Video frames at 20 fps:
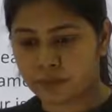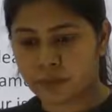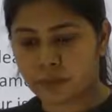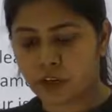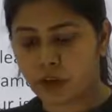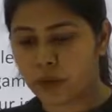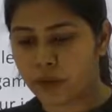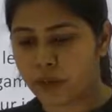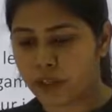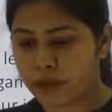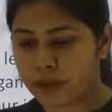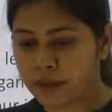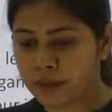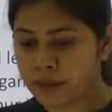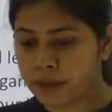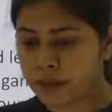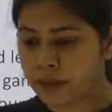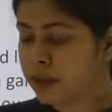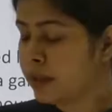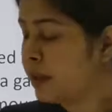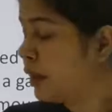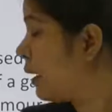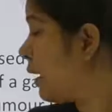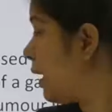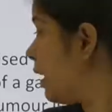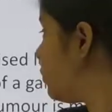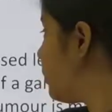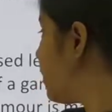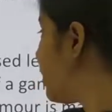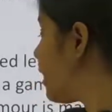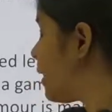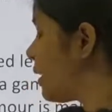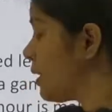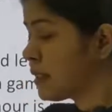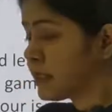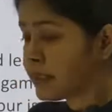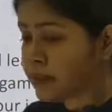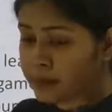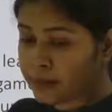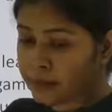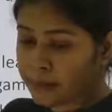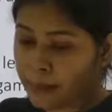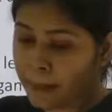Okay, tell me guys.